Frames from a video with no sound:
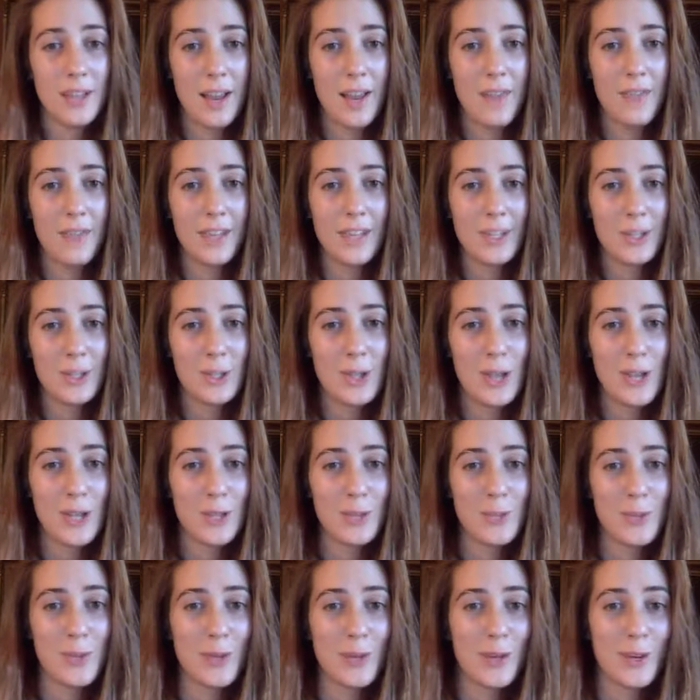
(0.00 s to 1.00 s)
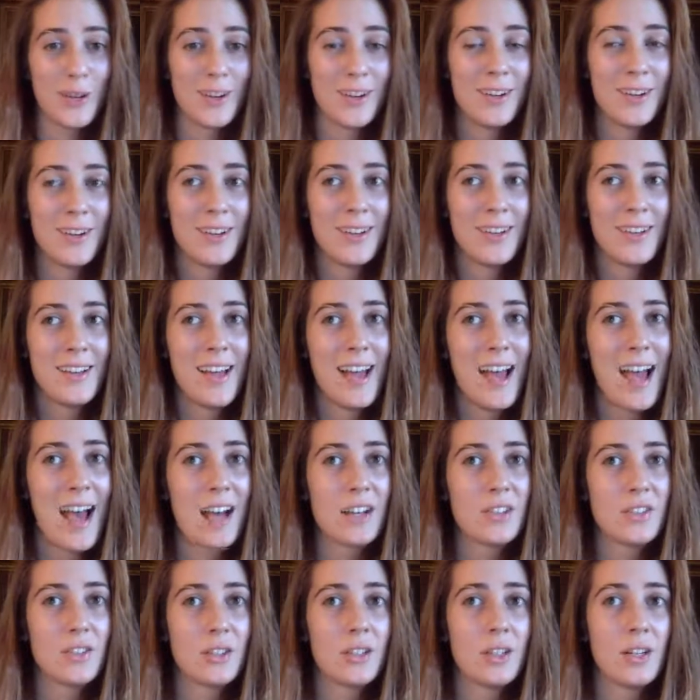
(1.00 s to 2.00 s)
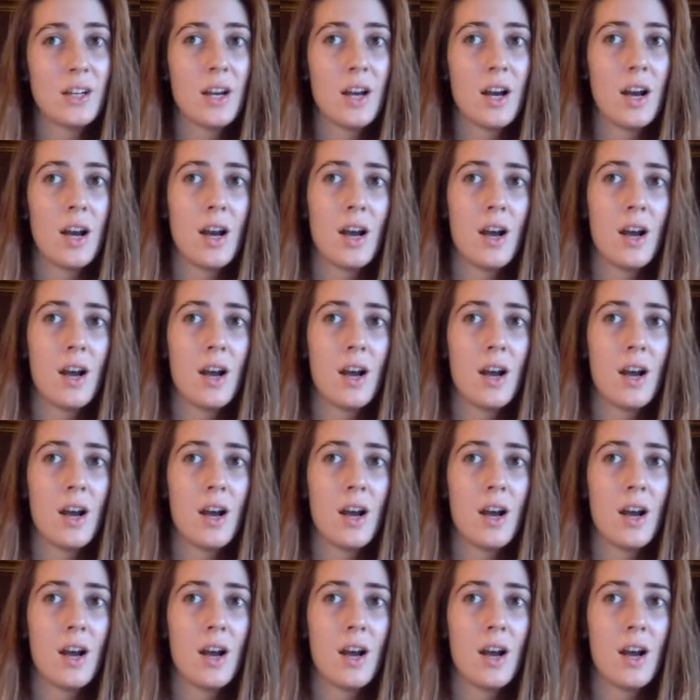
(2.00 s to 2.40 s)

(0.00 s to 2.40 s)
kind of like a Shakespeare actor,